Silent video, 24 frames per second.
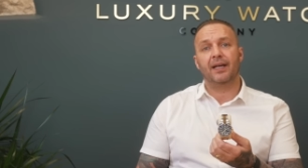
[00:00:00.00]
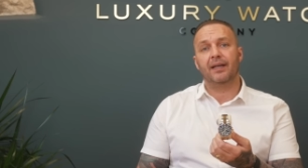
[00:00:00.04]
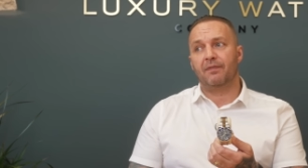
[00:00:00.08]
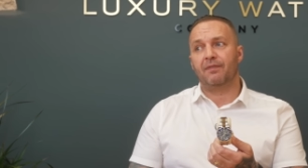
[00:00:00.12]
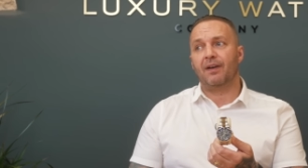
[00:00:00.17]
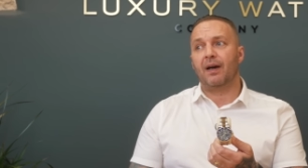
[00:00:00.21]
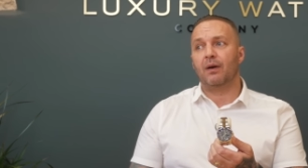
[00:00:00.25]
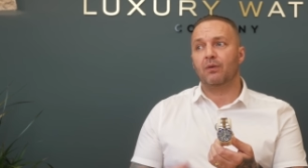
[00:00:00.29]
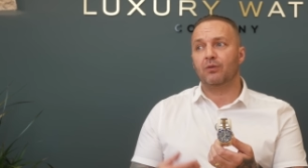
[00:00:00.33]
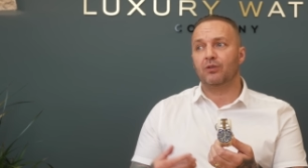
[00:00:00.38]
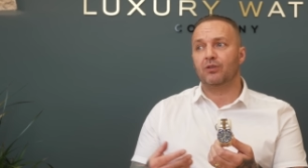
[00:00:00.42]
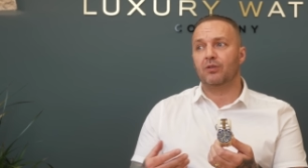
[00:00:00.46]
If
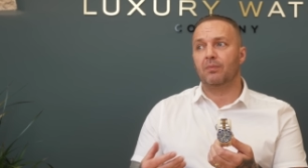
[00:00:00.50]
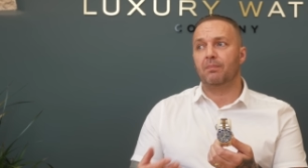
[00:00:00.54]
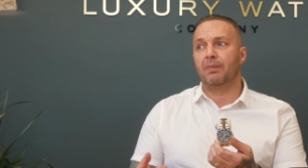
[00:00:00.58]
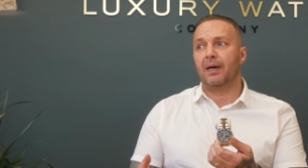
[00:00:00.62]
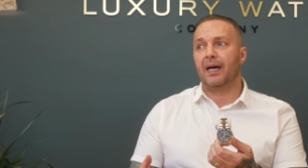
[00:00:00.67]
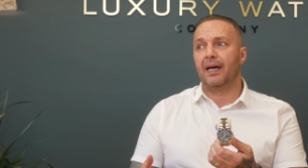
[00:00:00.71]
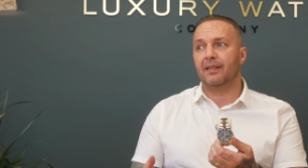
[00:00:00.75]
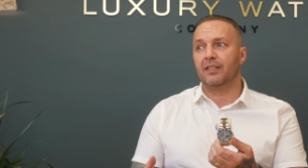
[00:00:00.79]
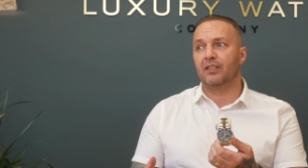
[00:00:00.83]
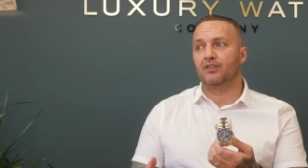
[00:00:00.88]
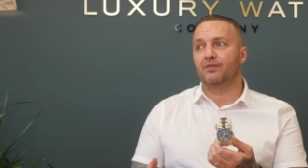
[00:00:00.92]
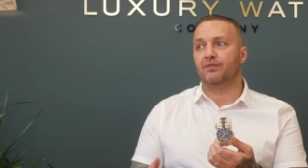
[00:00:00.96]
I was to
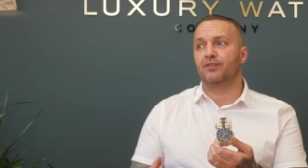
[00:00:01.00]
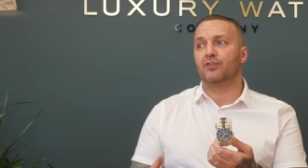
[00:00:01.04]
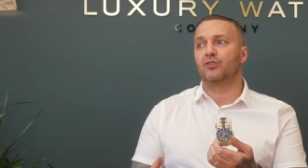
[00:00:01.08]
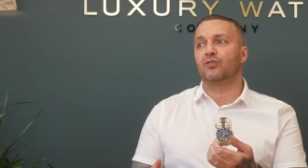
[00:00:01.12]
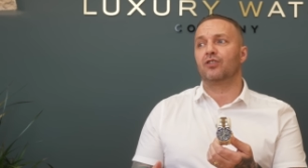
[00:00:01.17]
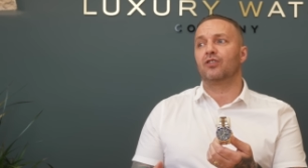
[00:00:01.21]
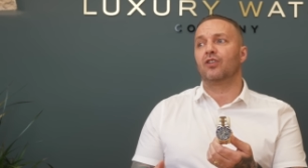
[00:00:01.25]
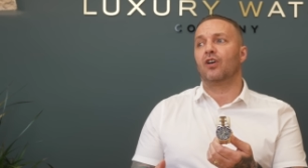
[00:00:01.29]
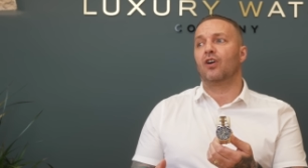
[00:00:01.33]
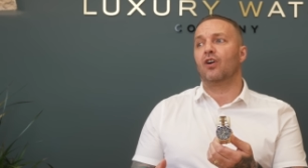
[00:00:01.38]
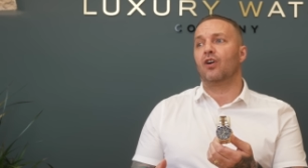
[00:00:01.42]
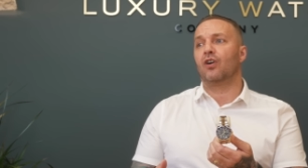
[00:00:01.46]
buy this for
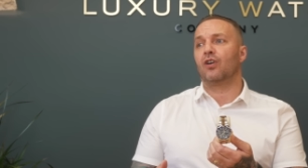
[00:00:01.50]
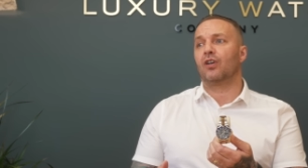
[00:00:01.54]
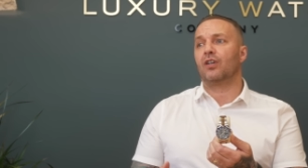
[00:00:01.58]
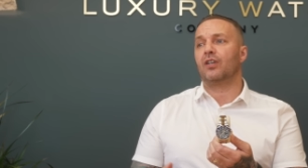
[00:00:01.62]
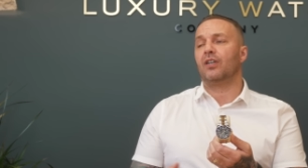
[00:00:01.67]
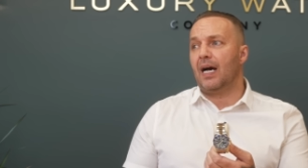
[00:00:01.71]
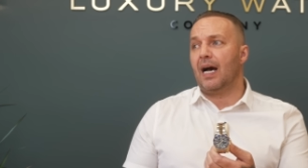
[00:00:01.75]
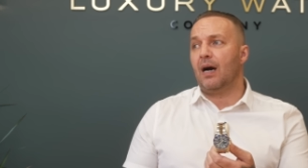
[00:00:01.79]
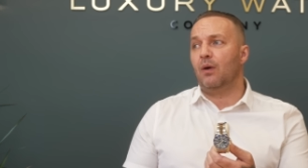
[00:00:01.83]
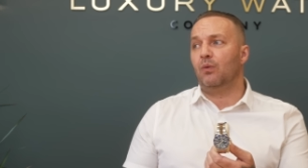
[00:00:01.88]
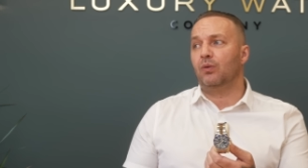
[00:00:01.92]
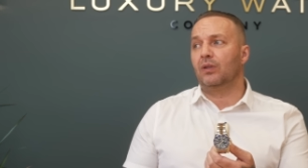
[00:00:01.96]
stock,
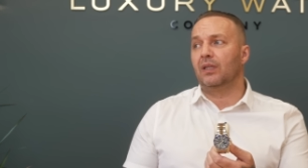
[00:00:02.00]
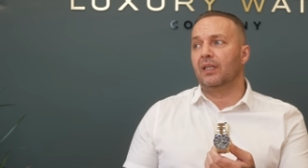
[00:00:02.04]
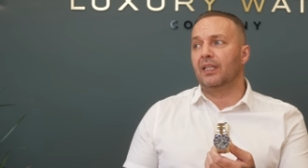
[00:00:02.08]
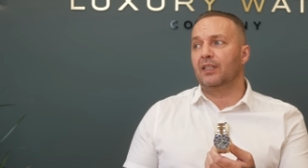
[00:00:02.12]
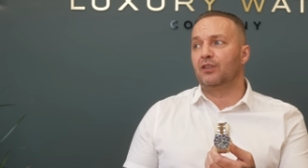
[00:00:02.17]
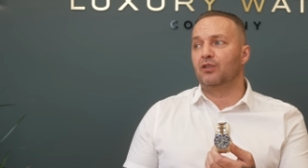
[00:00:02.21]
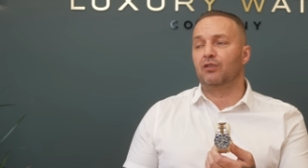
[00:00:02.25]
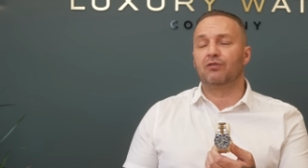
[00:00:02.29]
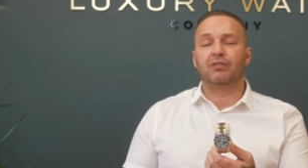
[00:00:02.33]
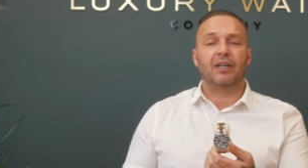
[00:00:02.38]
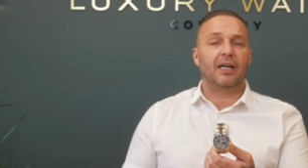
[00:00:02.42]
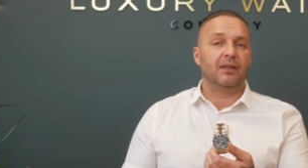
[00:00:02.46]
stock, I would
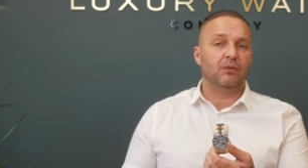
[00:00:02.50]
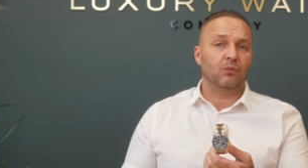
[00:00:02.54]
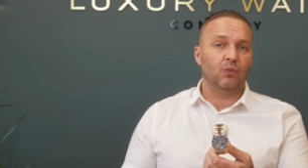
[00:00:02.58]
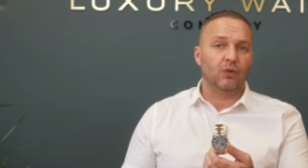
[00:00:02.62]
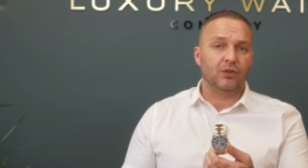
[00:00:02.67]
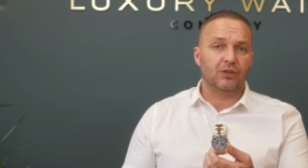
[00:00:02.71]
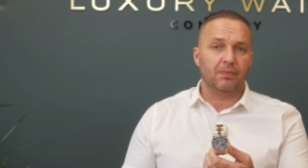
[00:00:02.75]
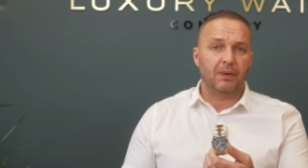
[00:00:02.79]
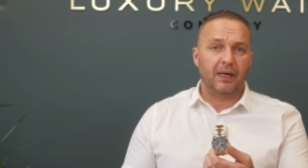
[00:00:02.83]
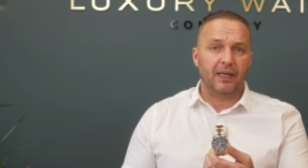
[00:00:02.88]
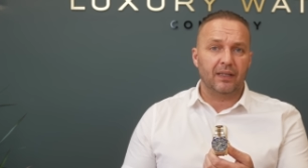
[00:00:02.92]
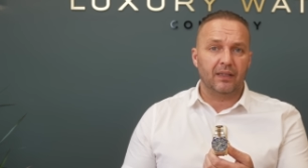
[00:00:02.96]
literally try and
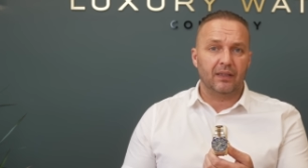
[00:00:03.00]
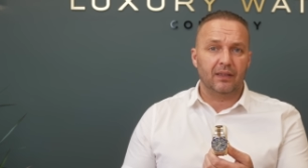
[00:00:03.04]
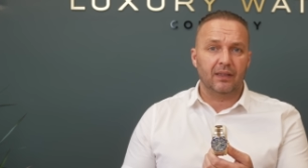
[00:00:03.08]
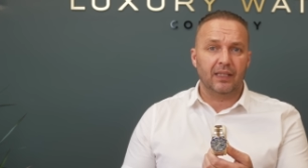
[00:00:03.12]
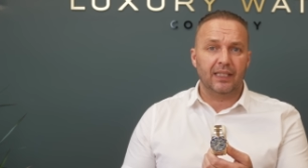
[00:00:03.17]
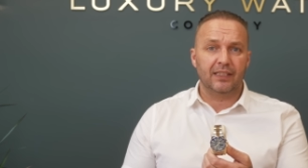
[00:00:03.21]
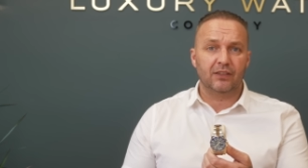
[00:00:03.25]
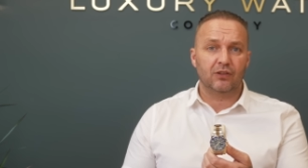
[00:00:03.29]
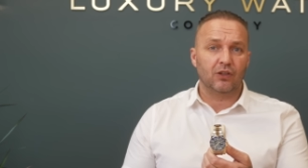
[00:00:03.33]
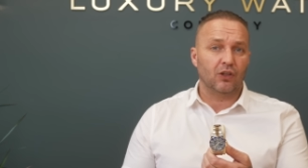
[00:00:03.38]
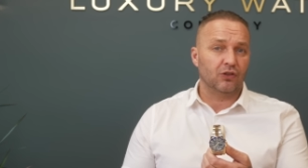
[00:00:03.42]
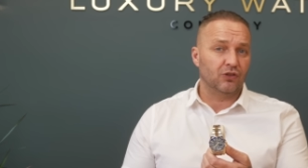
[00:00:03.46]
want to buy it
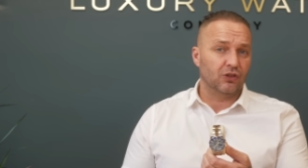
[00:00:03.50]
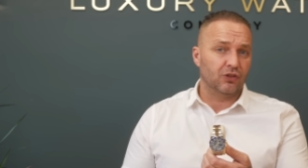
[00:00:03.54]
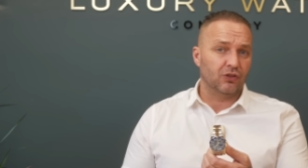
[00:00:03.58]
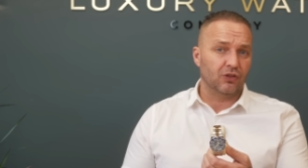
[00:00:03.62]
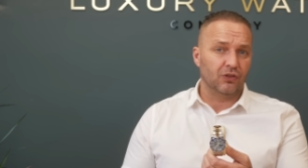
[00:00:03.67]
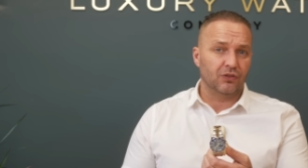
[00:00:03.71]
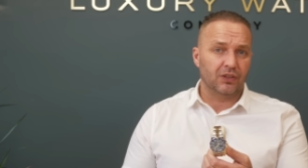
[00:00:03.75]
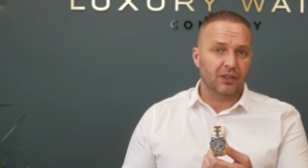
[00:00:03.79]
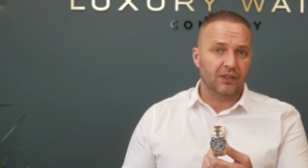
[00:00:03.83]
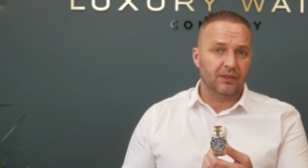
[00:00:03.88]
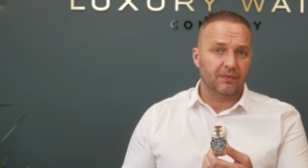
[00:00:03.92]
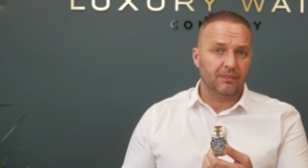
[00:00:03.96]
list or just
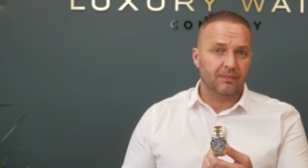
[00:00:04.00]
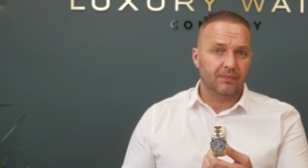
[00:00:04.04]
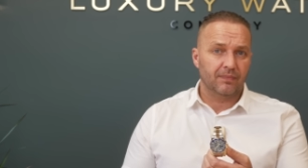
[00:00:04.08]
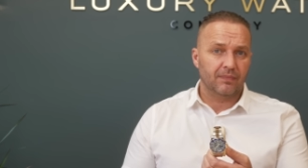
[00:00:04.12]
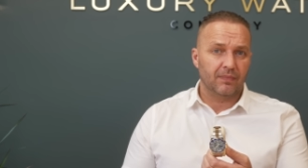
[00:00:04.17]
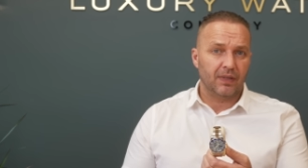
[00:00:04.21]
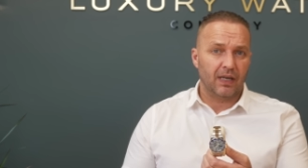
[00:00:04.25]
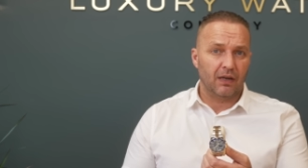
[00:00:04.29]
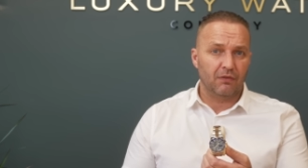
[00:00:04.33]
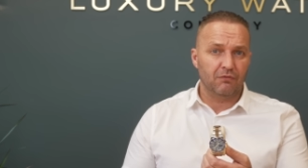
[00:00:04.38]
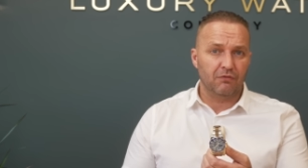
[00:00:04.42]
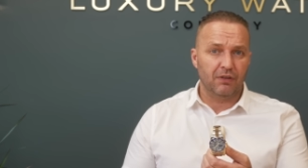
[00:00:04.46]
under.
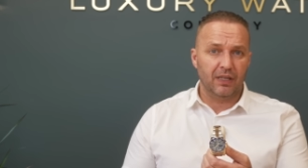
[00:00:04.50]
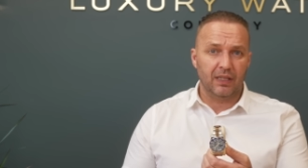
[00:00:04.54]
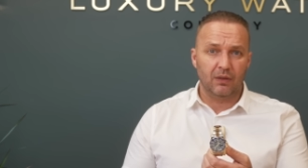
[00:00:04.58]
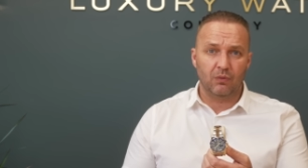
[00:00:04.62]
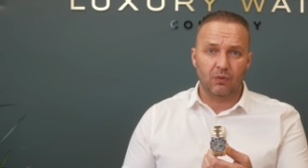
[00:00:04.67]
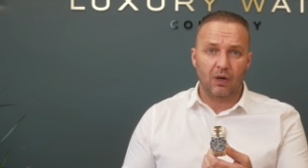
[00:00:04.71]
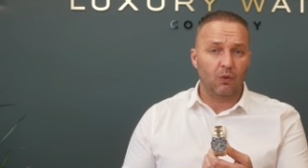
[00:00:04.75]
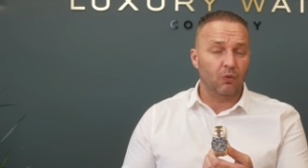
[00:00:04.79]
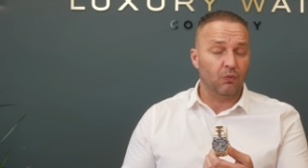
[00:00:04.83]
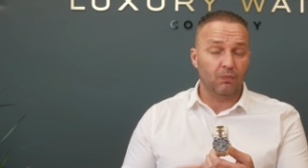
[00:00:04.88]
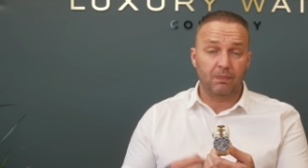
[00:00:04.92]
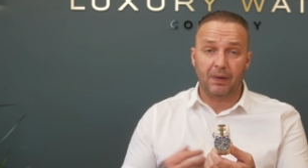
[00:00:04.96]
I really,
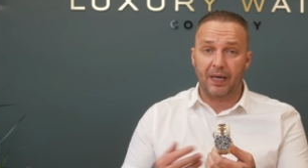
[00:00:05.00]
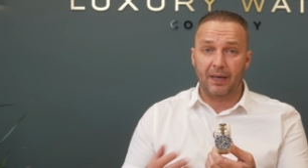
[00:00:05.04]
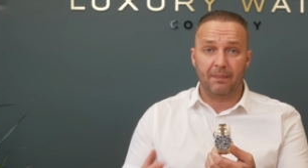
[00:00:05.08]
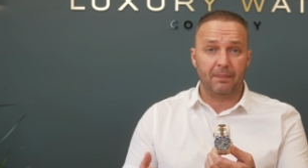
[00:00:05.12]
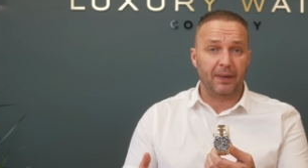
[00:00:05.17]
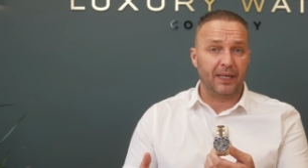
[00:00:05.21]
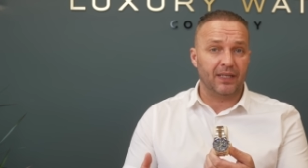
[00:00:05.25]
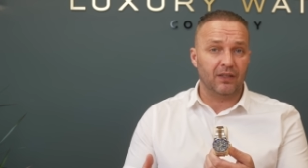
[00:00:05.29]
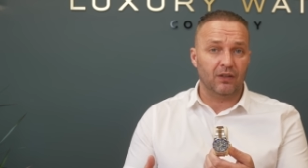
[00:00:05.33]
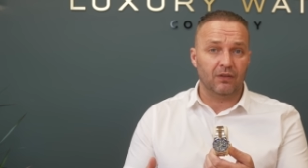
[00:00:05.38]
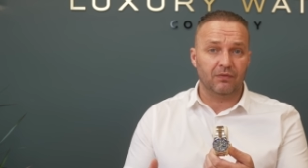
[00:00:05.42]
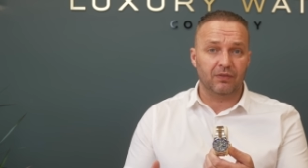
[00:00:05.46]
I won't pay a
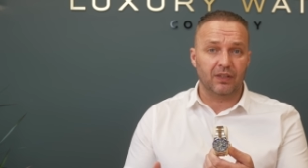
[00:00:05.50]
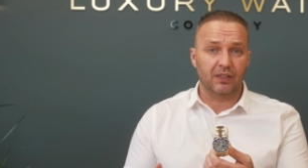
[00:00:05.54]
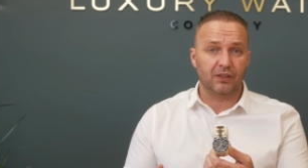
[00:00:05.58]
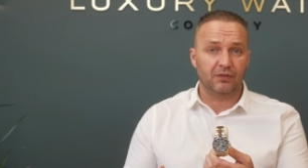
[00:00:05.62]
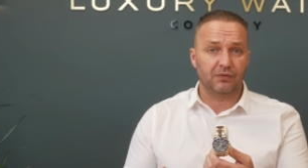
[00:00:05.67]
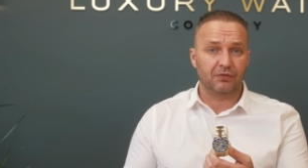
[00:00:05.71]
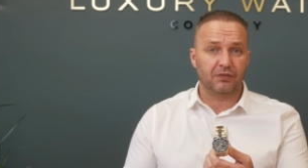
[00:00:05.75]
penny over list